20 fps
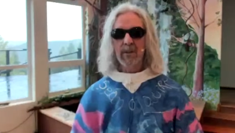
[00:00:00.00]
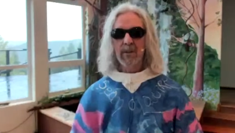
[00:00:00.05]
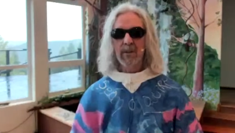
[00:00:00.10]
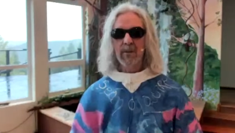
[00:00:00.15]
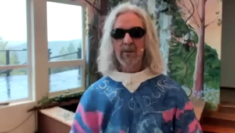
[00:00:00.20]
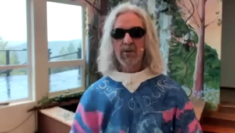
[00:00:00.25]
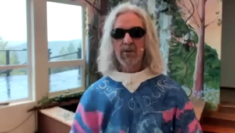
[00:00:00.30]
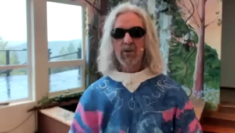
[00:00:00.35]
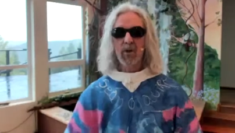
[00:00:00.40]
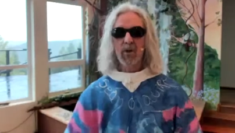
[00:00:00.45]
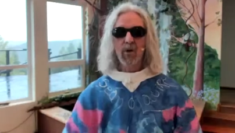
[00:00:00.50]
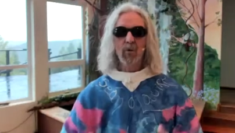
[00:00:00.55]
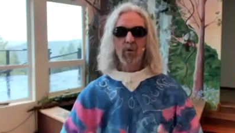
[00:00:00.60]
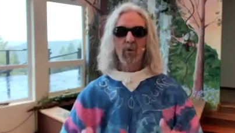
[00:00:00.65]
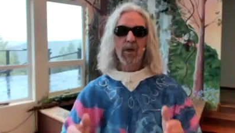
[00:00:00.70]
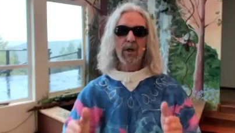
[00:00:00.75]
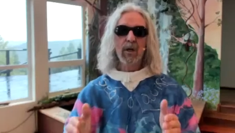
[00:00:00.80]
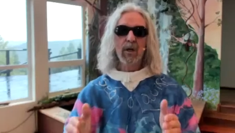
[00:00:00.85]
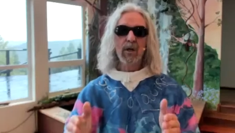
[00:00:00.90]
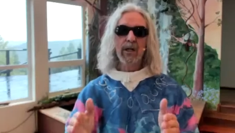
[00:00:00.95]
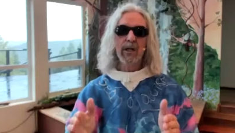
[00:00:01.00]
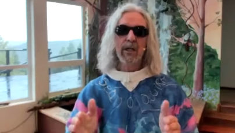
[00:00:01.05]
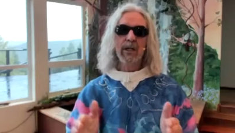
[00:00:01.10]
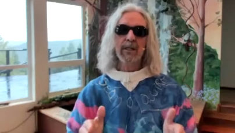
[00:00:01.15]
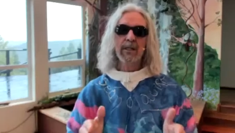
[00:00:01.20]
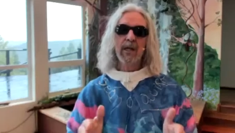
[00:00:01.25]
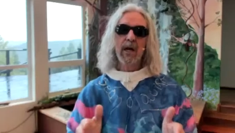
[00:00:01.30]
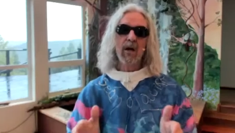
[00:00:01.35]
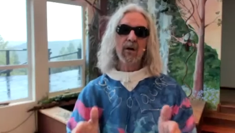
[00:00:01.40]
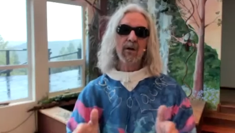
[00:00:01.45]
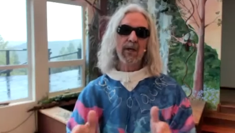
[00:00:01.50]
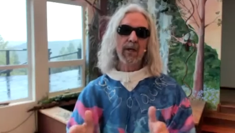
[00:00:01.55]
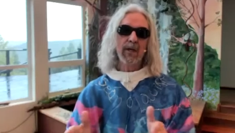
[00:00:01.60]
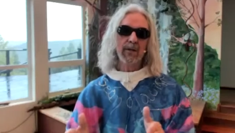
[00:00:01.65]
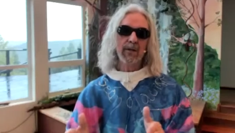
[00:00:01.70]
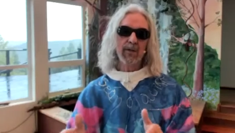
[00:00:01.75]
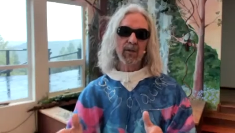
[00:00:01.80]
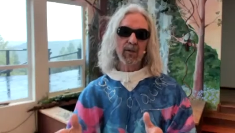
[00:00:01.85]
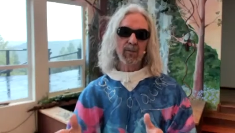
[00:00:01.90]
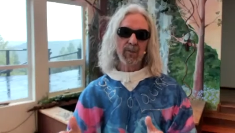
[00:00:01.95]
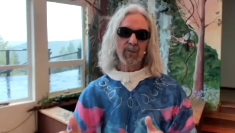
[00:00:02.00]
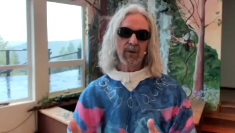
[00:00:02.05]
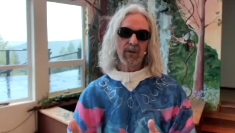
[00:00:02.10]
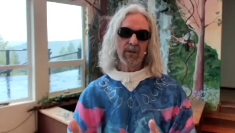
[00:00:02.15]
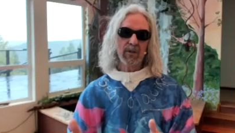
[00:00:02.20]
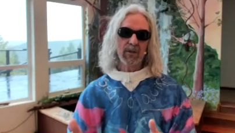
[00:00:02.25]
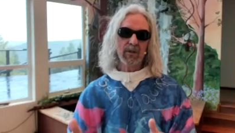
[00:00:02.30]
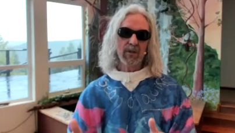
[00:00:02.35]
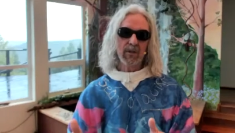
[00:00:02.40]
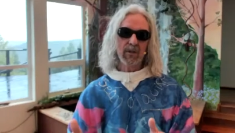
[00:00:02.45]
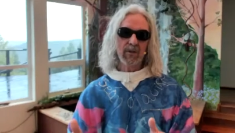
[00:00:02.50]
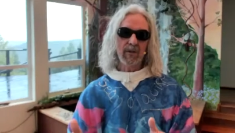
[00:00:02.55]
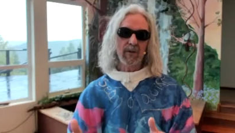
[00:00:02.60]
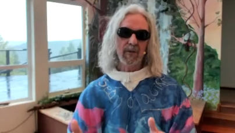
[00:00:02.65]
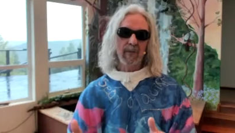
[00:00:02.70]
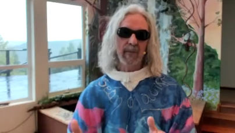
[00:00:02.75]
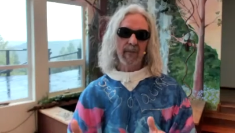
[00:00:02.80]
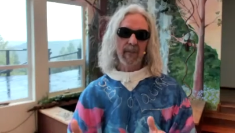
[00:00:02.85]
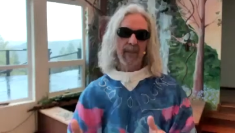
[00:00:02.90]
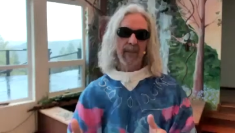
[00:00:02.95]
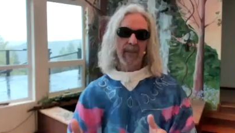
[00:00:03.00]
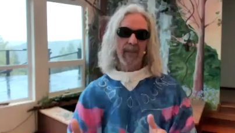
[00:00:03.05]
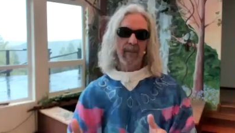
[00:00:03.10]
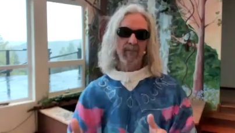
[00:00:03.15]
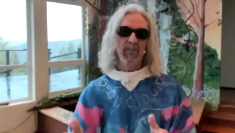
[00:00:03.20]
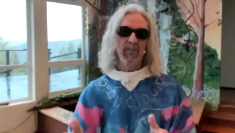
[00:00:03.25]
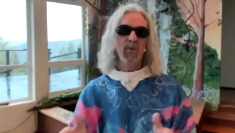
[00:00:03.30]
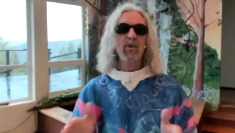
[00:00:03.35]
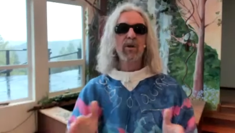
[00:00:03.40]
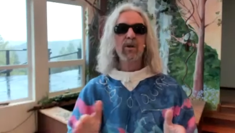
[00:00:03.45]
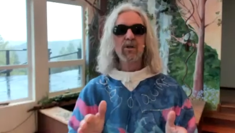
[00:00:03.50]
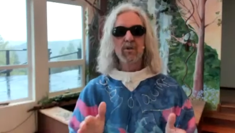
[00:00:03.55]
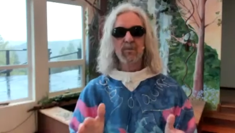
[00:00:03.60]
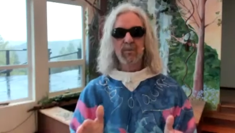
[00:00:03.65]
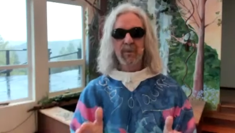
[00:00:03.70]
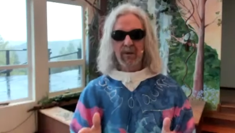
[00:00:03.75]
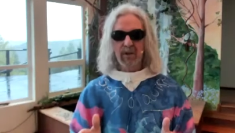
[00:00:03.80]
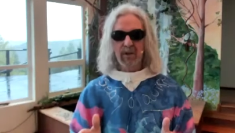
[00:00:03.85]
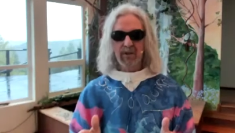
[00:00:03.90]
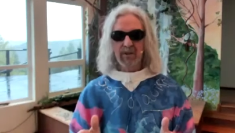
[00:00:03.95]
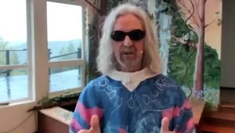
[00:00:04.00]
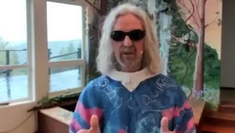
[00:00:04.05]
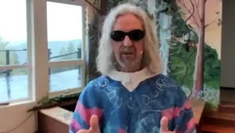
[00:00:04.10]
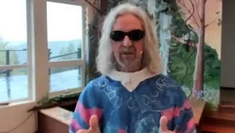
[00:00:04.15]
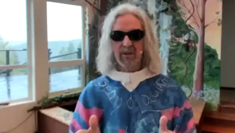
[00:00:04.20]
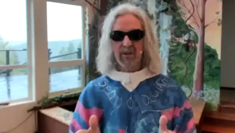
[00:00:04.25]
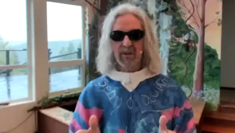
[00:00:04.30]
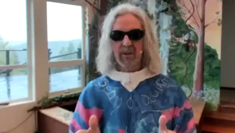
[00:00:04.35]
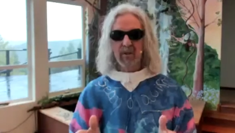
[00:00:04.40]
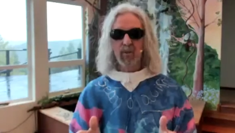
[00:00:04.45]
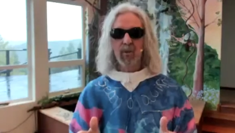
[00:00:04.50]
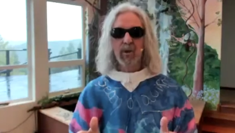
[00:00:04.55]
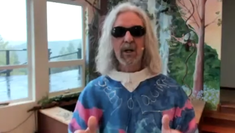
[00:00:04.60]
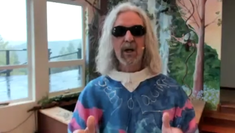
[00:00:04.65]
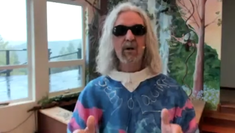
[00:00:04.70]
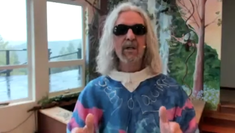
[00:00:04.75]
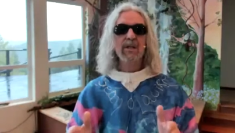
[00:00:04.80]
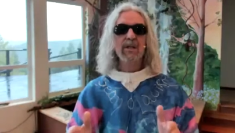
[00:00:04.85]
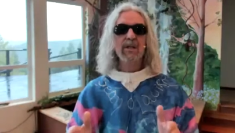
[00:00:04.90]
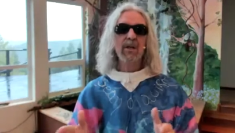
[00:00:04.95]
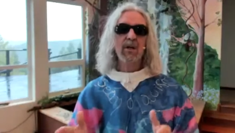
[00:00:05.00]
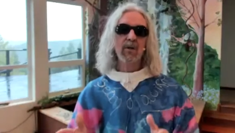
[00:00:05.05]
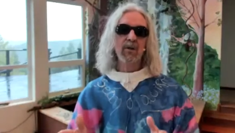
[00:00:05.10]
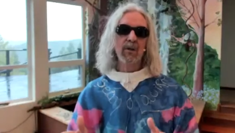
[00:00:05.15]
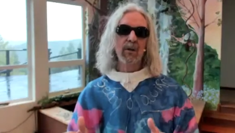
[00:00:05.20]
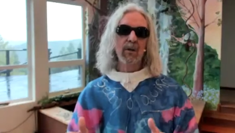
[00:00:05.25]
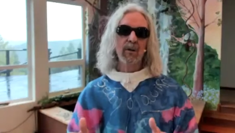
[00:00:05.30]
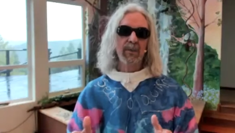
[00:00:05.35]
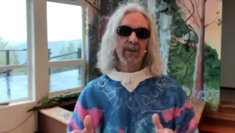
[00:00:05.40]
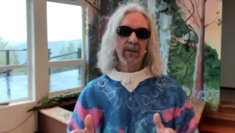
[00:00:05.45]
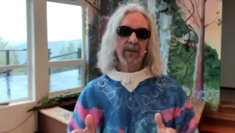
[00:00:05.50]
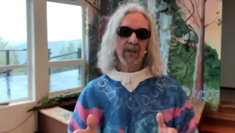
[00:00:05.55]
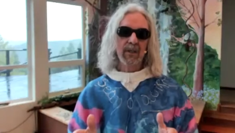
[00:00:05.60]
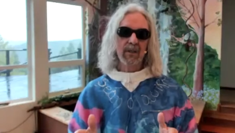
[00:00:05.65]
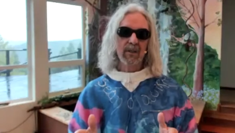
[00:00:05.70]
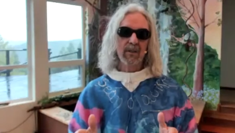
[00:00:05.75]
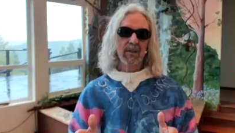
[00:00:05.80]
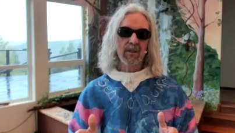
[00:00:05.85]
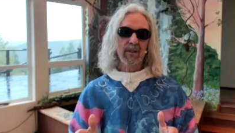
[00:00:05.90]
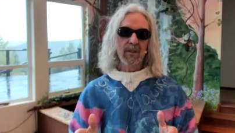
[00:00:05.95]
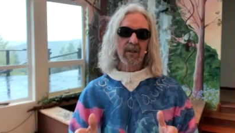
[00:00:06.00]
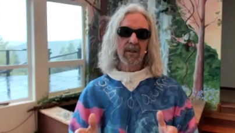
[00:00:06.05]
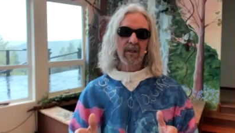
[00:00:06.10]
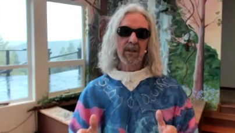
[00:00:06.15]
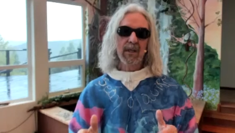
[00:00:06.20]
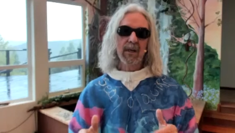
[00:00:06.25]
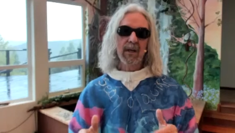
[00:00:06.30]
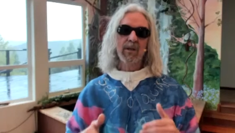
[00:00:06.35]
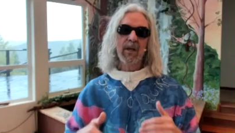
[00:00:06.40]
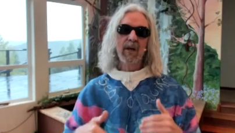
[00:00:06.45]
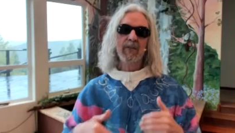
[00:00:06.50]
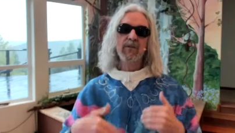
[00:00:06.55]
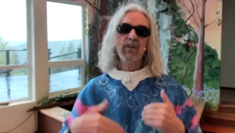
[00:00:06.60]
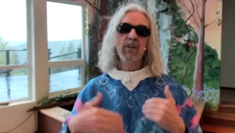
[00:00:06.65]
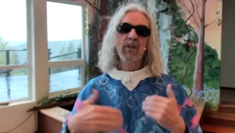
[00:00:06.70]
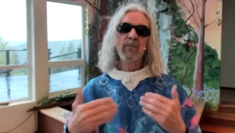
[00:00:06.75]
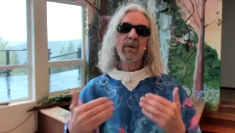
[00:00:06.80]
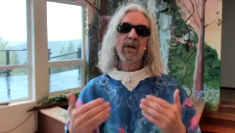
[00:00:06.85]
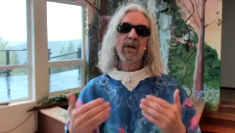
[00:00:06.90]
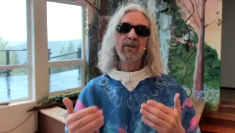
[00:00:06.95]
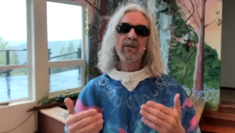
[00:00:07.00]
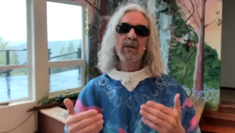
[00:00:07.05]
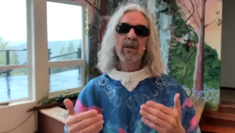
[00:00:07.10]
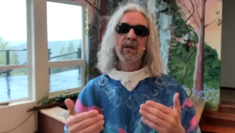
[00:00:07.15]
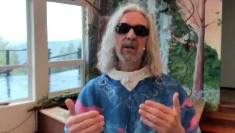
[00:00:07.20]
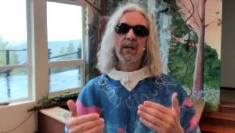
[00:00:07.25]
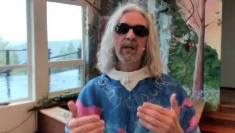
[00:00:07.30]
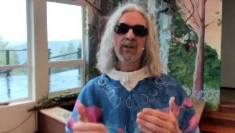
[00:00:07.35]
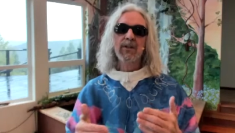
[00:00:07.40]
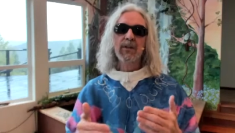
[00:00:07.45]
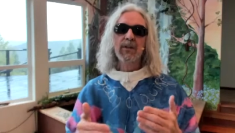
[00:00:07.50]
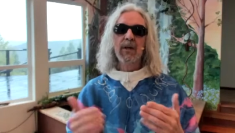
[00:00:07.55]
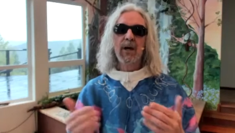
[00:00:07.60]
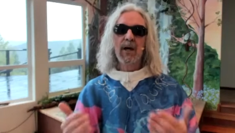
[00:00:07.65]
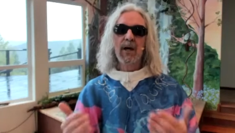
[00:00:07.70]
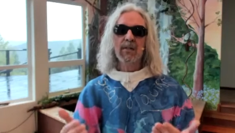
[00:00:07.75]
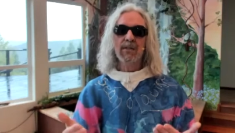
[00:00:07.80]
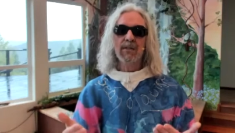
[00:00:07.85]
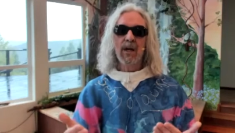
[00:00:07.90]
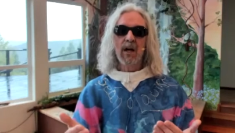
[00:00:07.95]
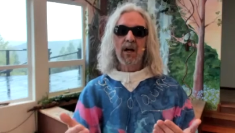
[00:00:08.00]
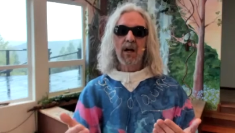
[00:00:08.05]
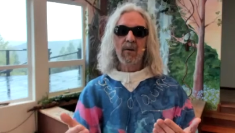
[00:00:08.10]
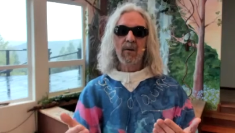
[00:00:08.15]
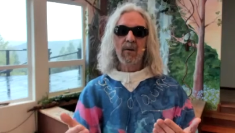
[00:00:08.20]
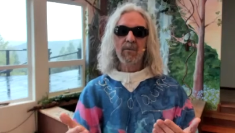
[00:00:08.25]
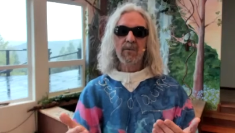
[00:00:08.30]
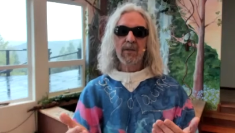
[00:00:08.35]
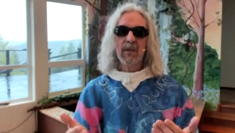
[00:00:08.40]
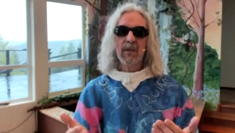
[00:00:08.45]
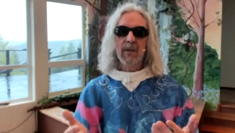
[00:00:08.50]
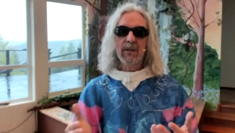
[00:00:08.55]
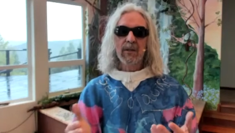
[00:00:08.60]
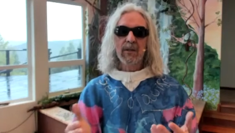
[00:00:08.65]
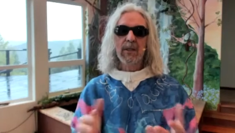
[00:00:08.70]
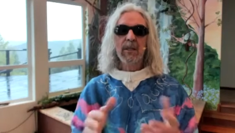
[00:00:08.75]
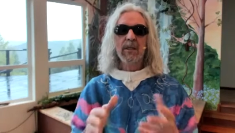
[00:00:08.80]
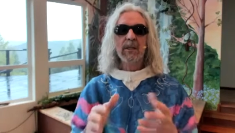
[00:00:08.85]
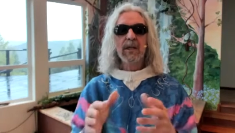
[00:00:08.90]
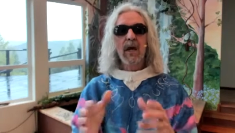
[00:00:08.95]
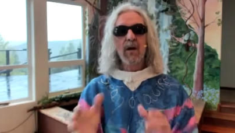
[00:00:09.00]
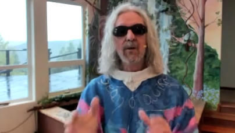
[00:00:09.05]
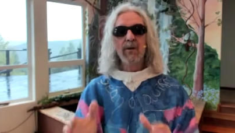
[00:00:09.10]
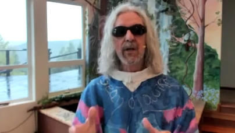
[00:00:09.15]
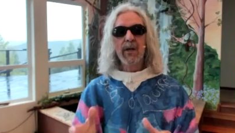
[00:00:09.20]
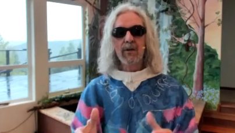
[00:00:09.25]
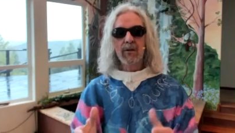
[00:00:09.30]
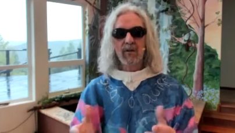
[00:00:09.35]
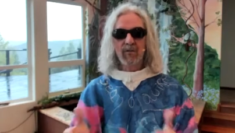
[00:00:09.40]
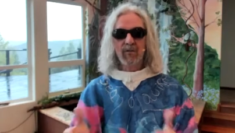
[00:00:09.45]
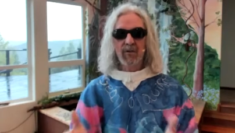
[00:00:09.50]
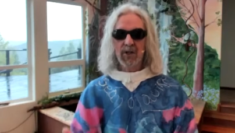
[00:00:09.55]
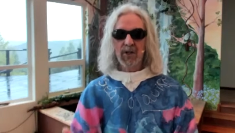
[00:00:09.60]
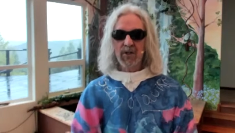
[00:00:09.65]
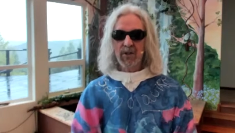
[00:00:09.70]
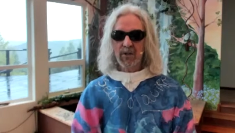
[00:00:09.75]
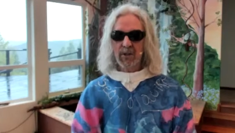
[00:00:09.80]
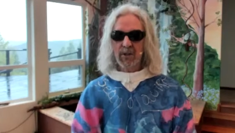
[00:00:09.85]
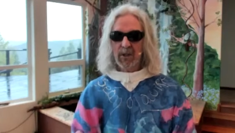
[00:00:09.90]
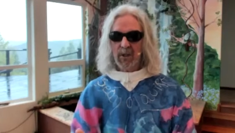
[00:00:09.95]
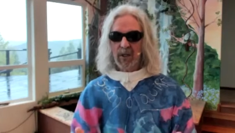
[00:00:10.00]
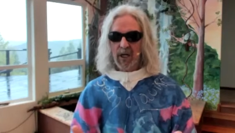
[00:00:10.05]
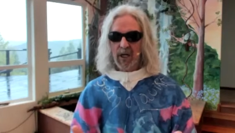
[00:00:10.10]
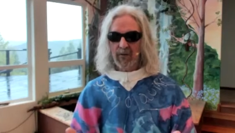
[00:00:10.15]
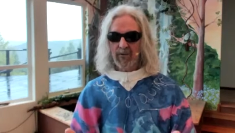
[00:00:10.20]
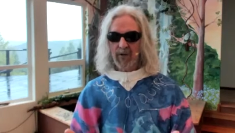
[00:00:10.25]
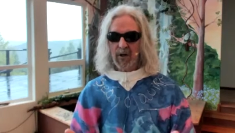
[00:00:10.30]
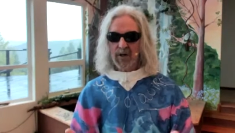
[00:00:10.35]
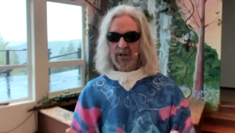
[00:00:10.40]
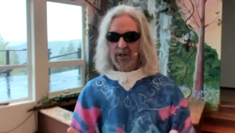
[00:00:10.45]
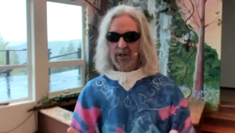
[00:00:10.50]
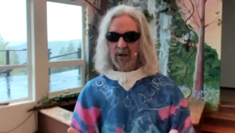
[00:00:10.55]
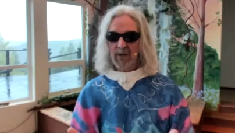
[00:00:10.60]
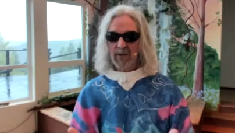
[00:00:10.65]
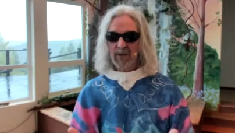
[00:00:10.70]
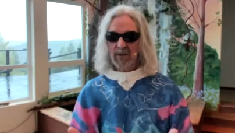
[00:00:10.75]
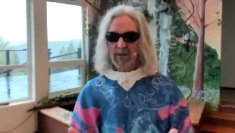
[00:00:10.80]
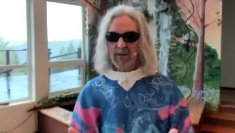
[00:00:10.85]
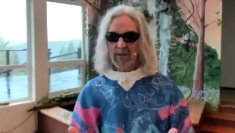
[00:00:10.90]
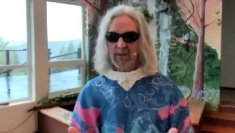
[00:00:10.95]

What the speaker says: So we are incarnated spirits, but we are spirits. We are eternal beings. And we have to commit into God's arms the incarnated version of ourselves.